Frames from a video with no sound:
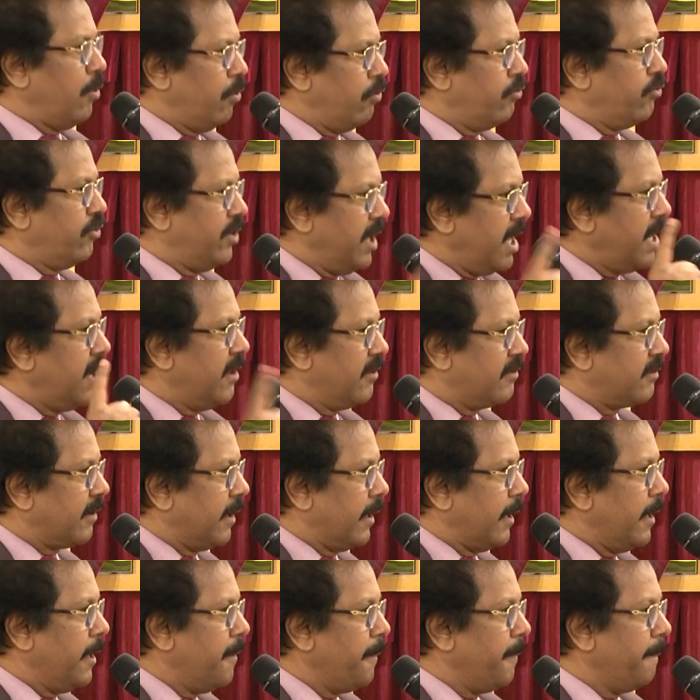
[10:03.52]

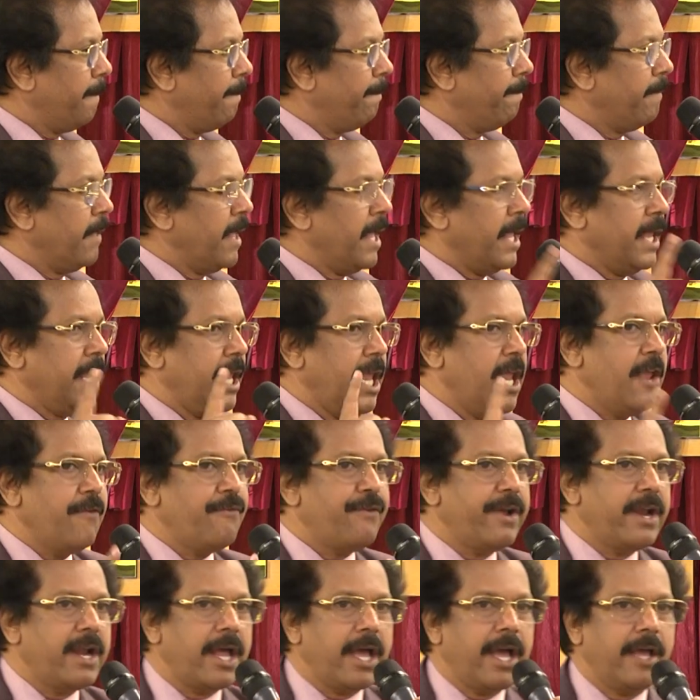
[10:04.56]
seriously,
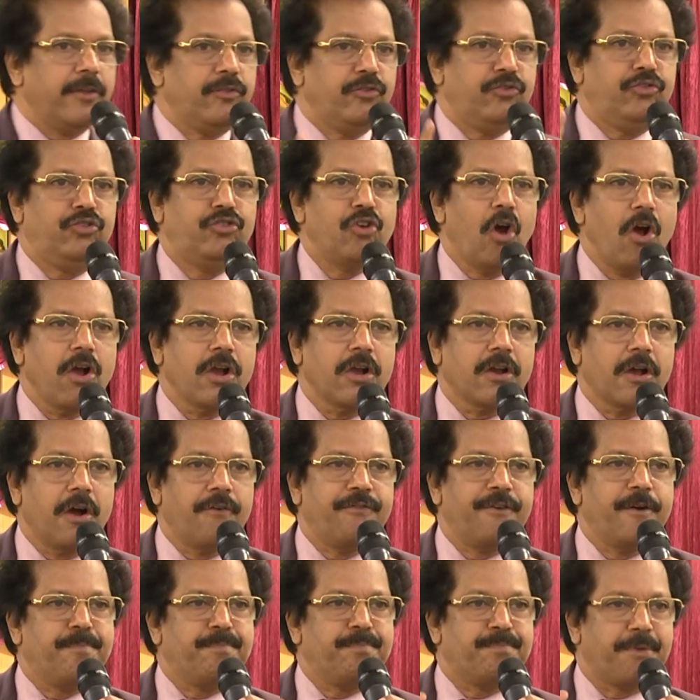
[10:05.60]
even a joke of
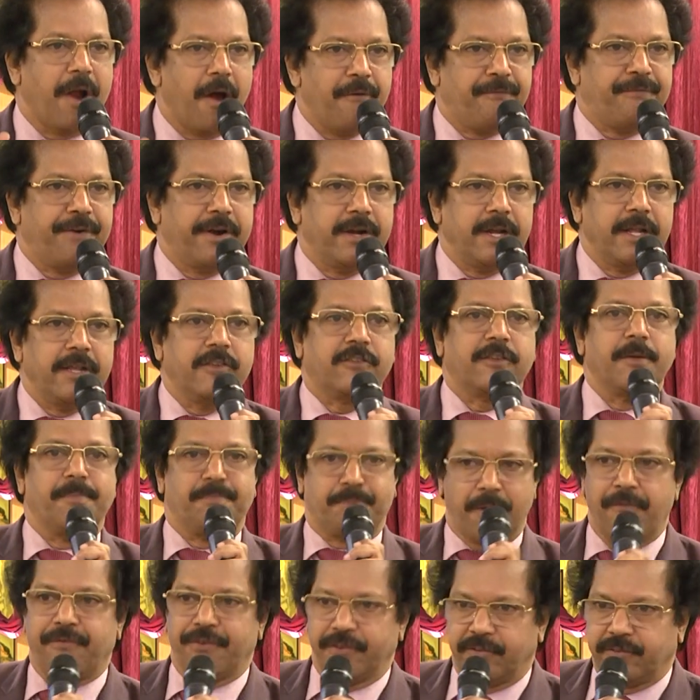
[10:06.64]
a prophet is a
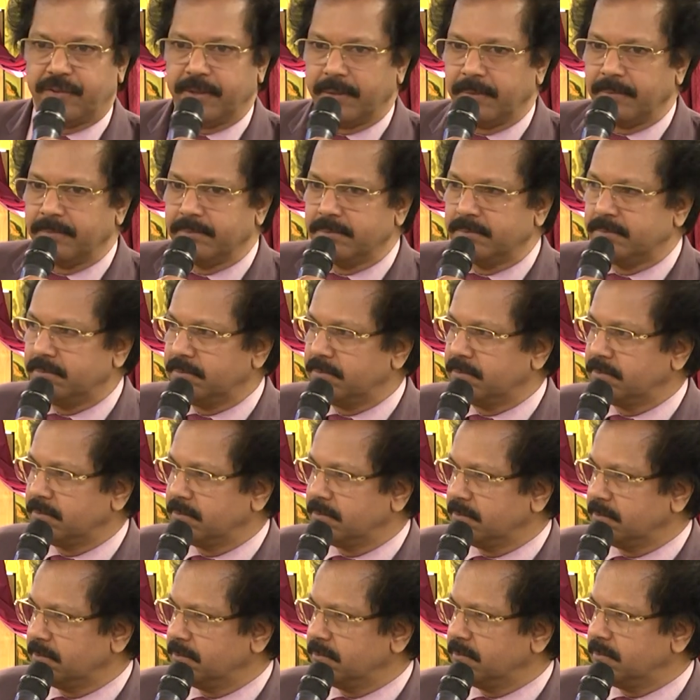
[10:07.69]
prophecy.
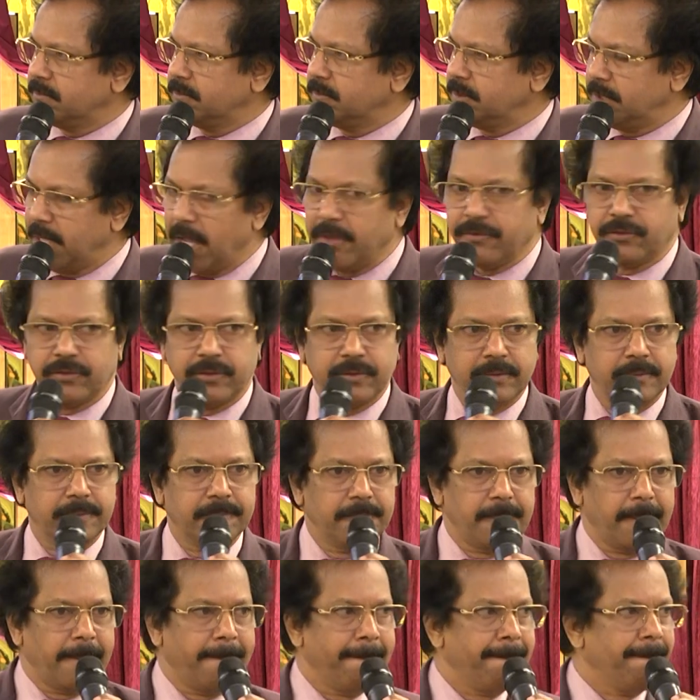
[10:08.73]
Yes.
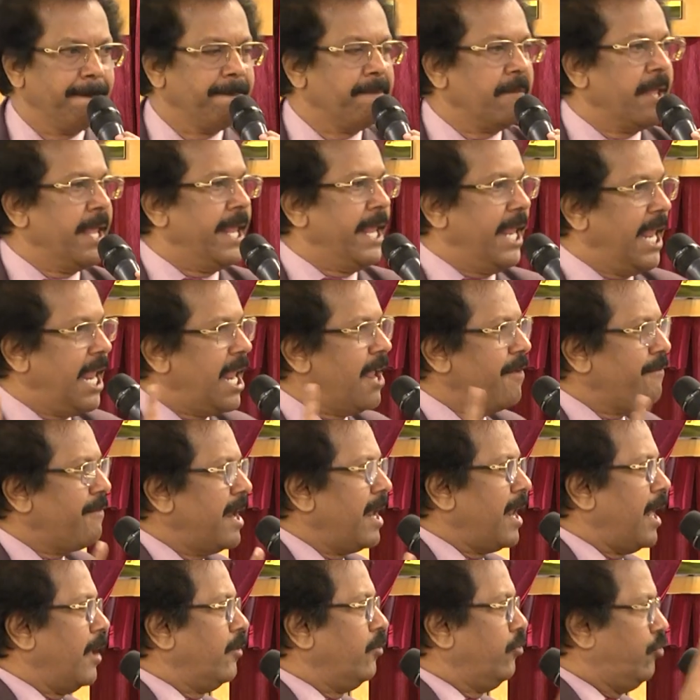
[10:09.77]
Even
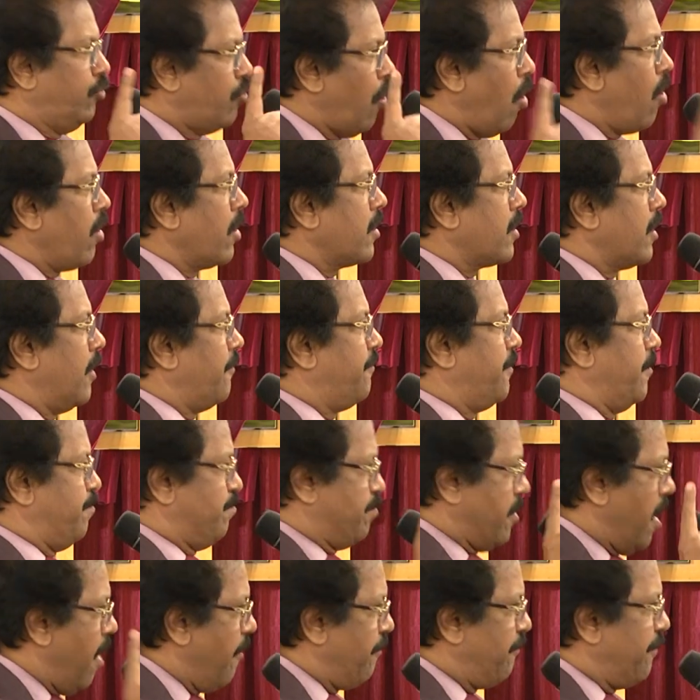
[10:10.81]
a joke of a
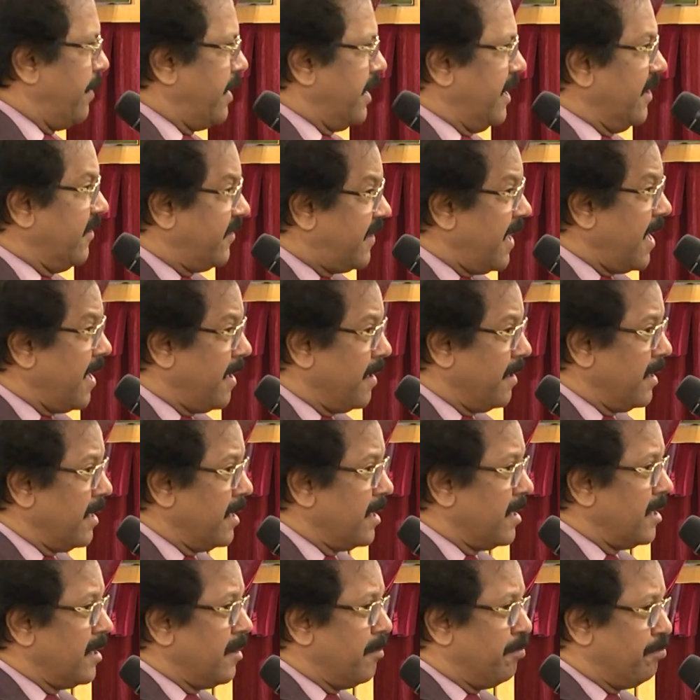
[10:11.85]
prophet is a
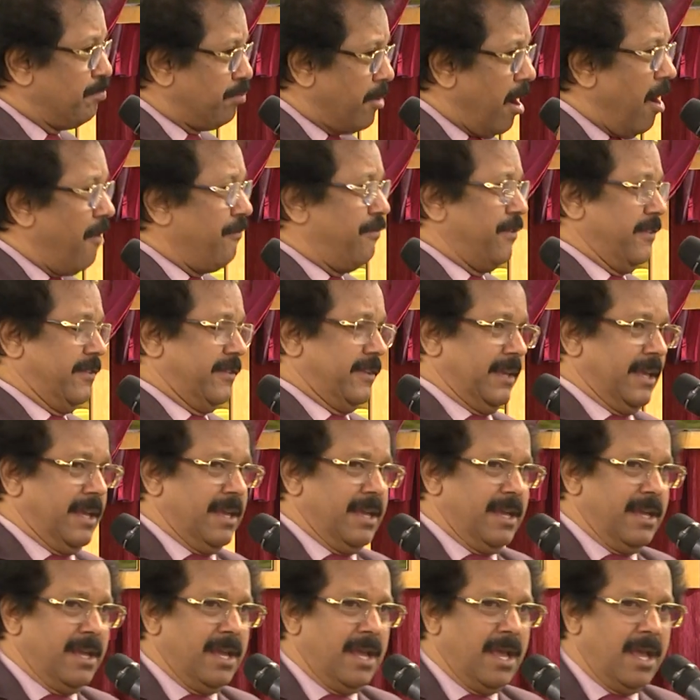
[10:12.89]
prophecy.
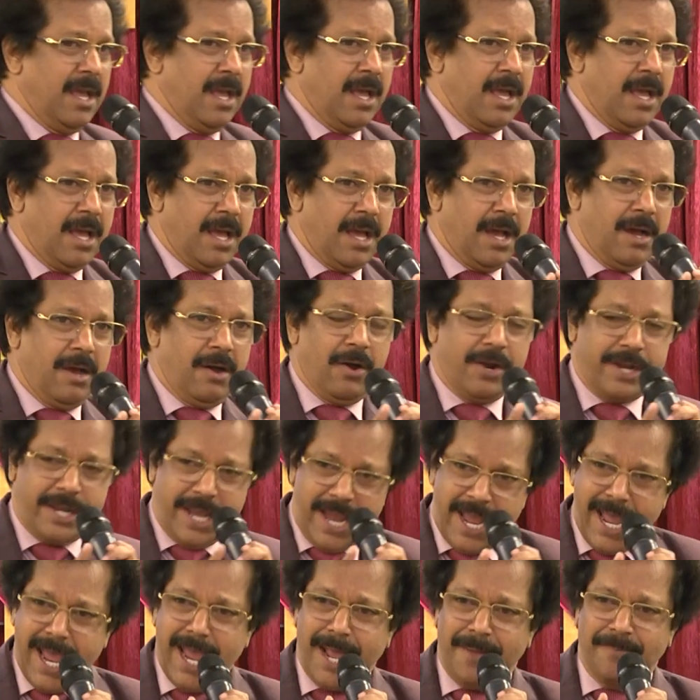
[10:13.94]

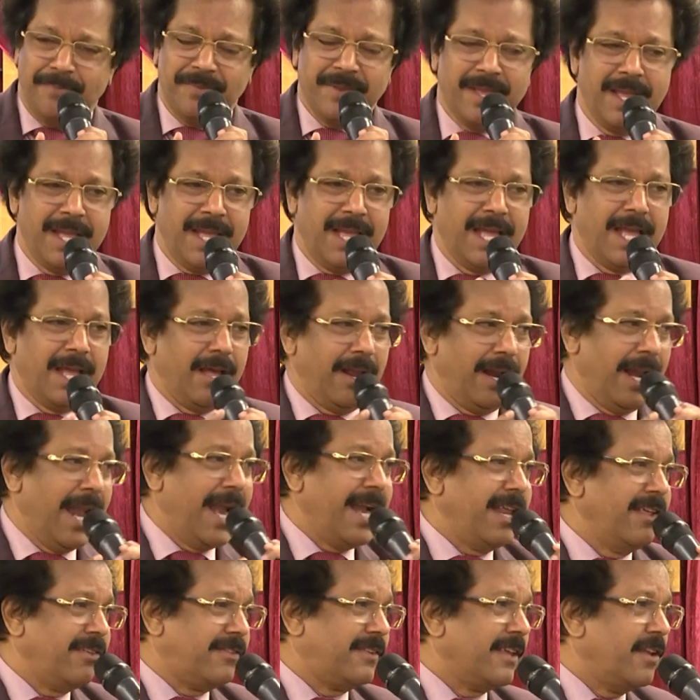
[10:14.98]
Okay?
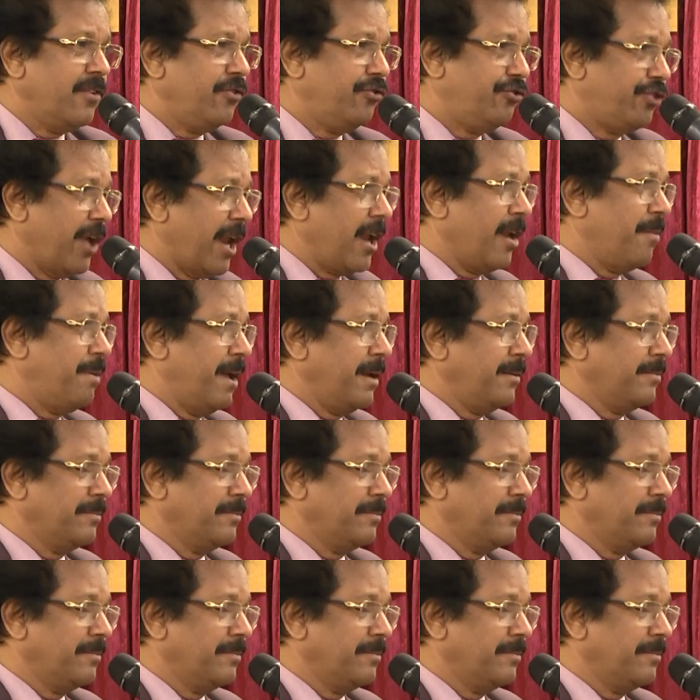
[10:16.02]
Ladies and gentlemen,